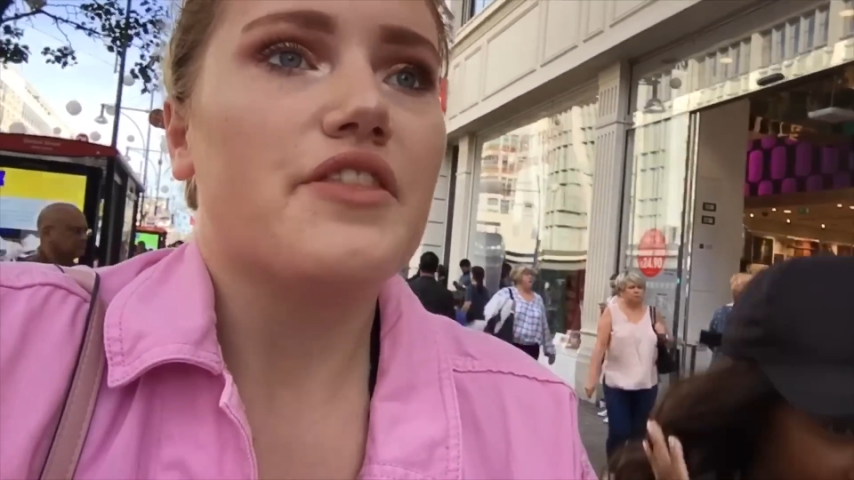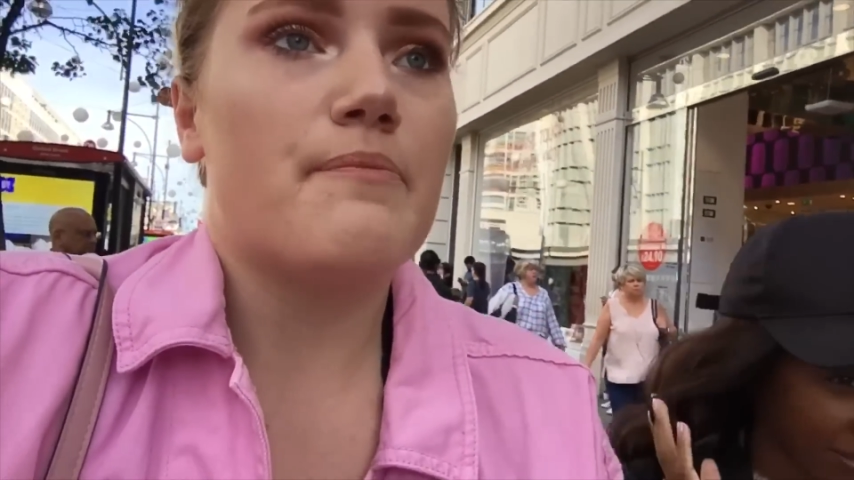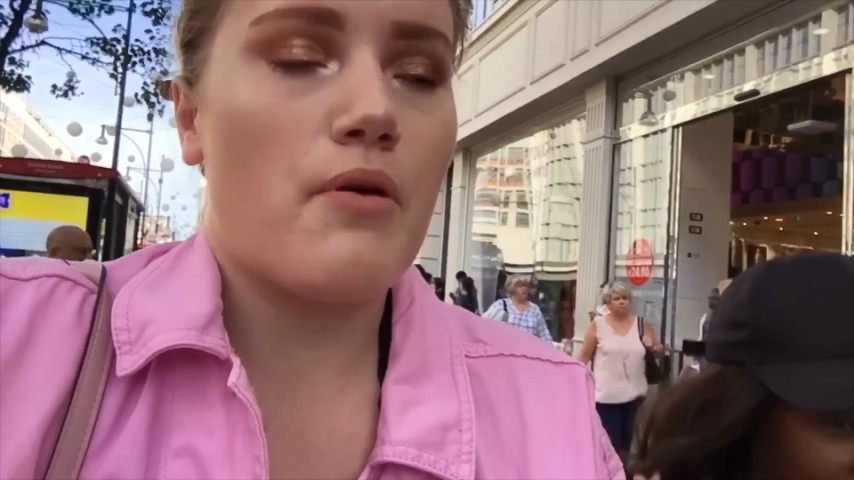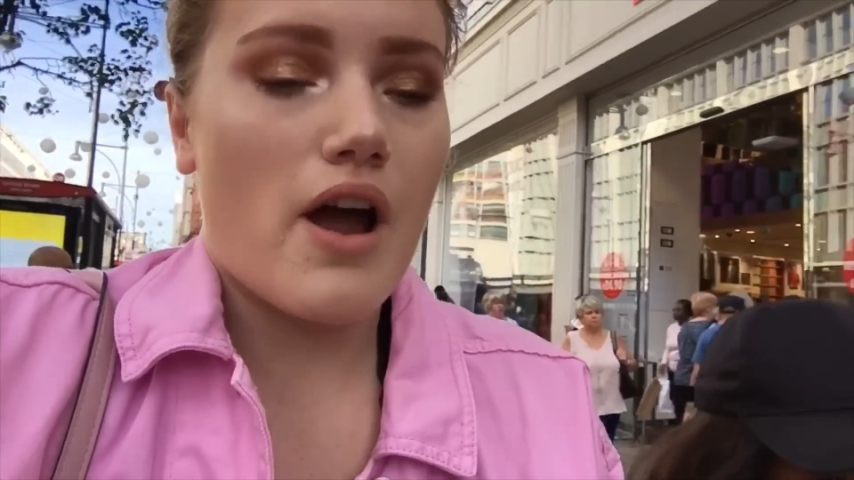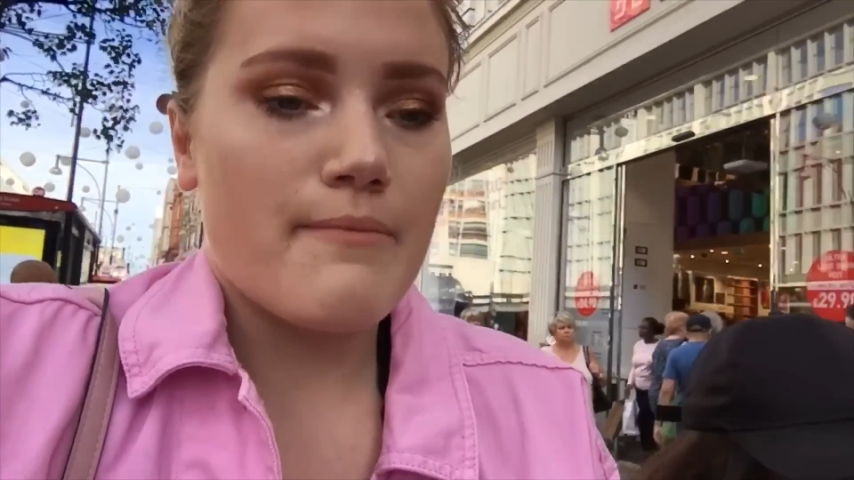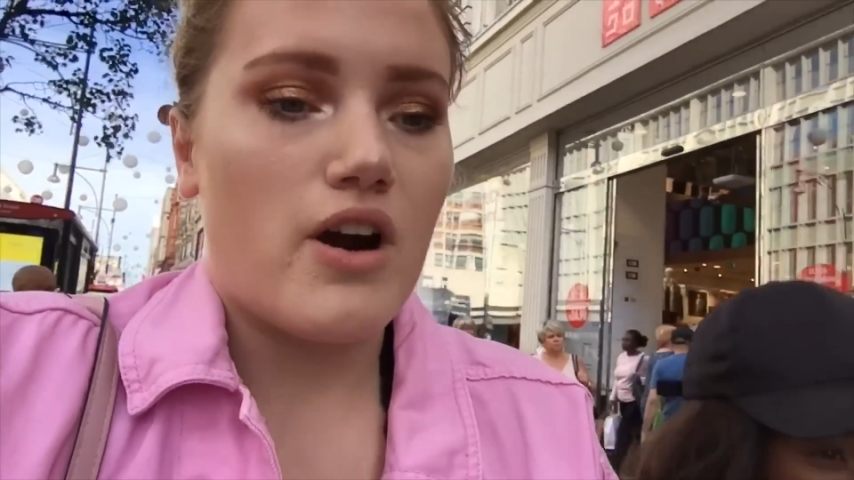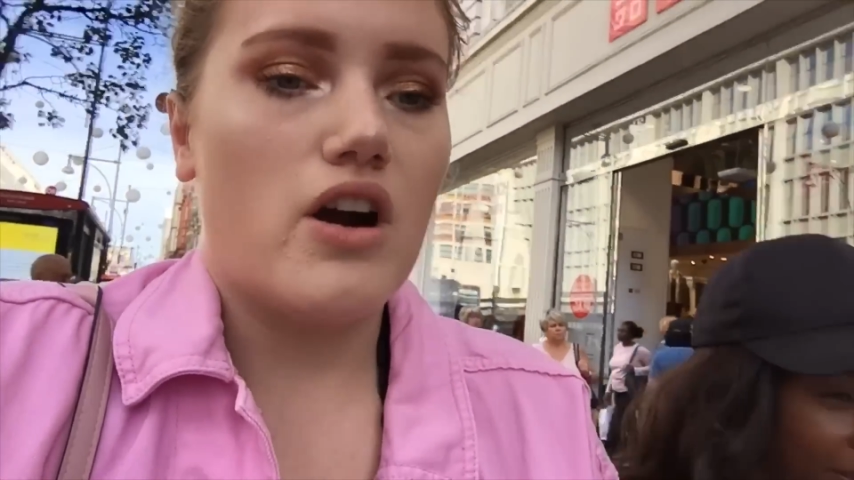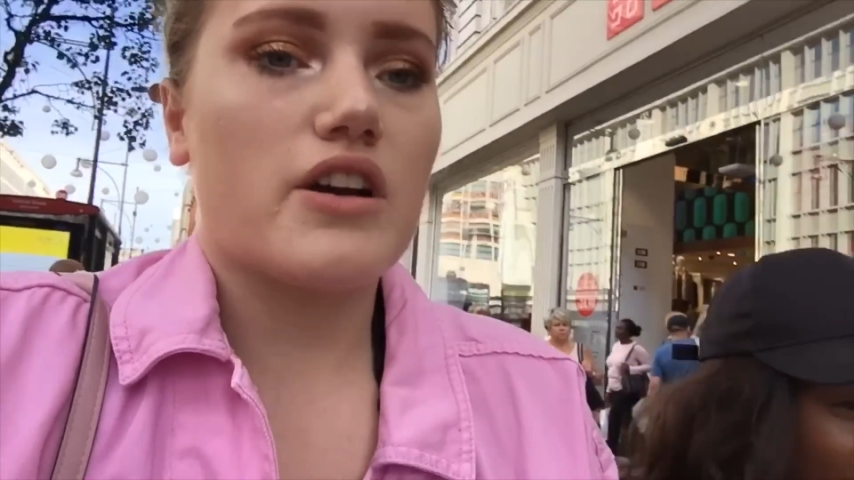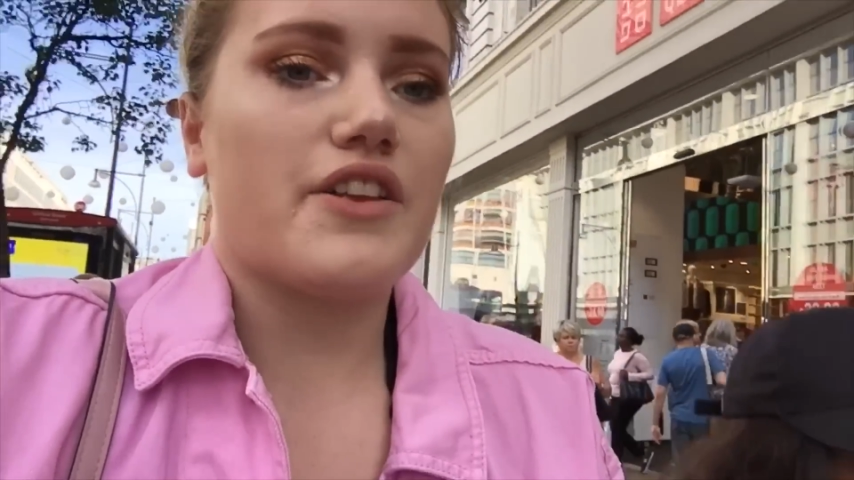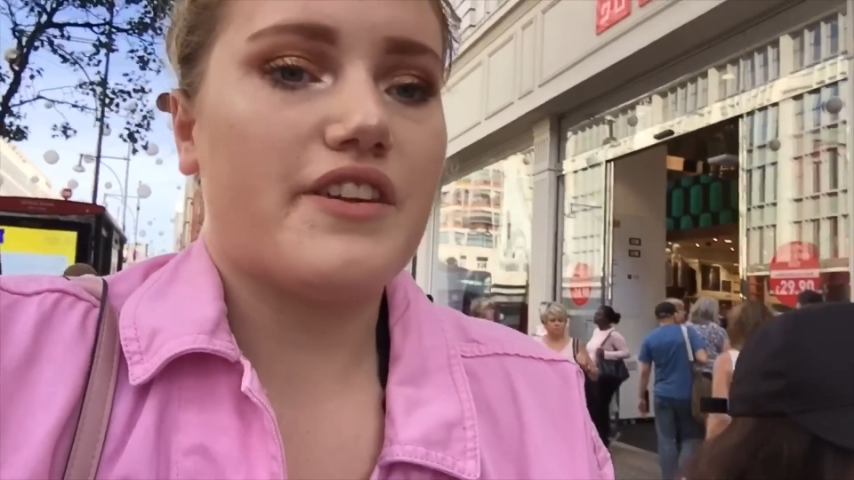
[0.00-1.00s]
the
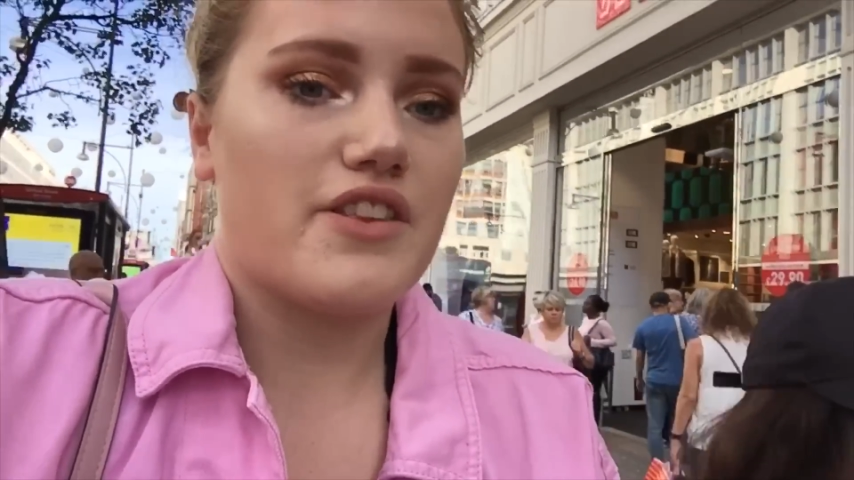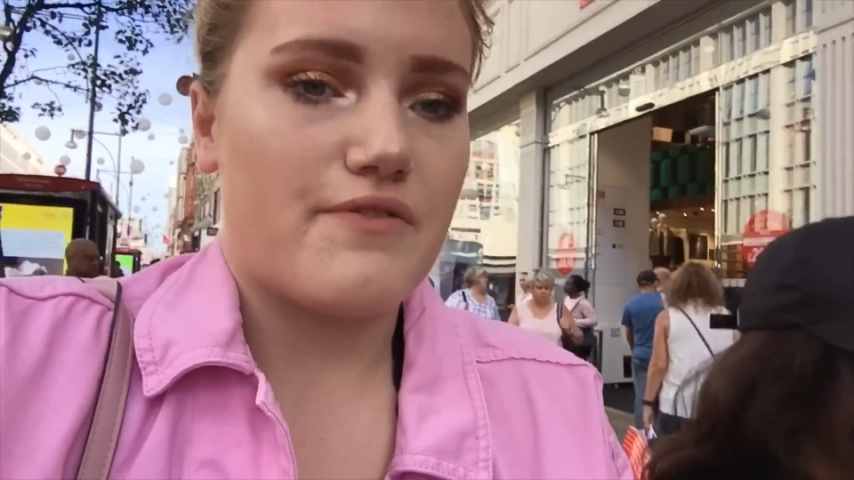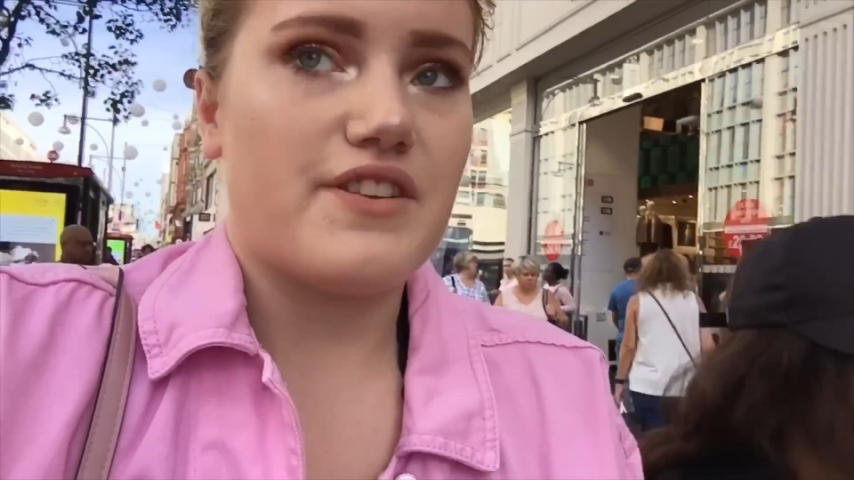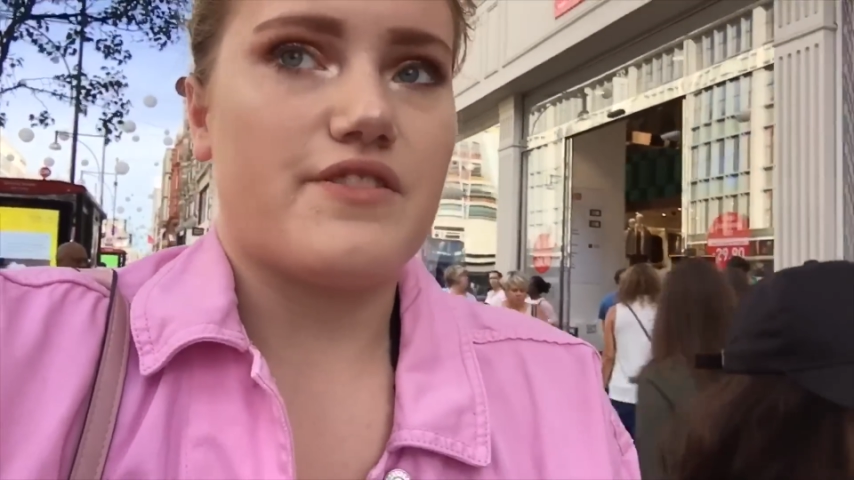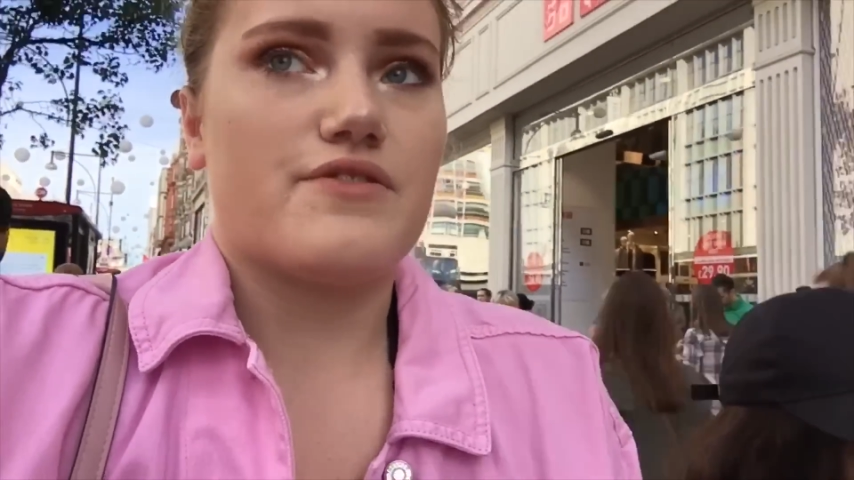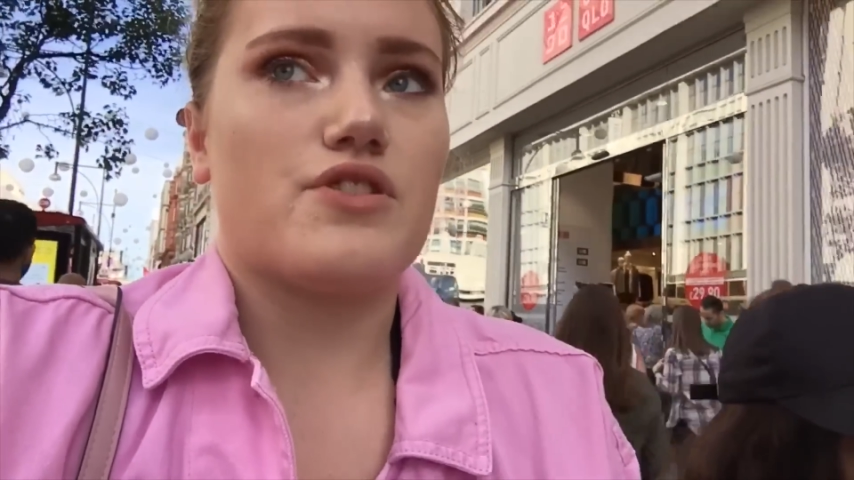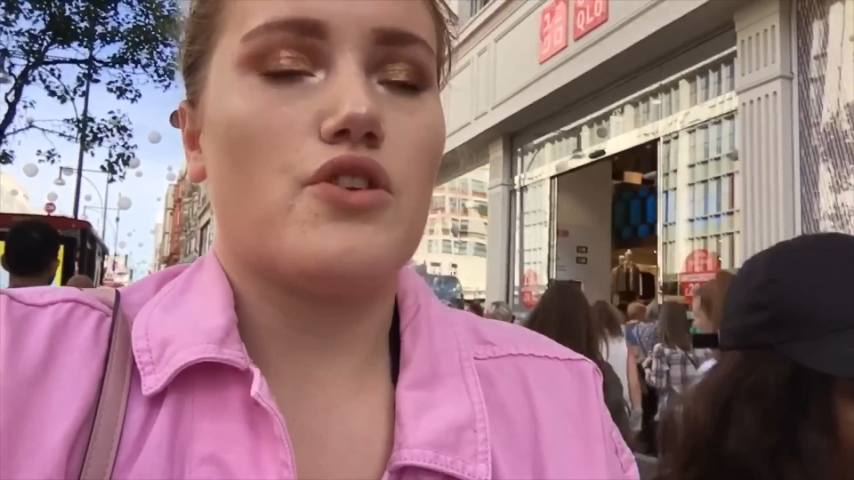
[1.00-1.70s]
Primark at the other end of,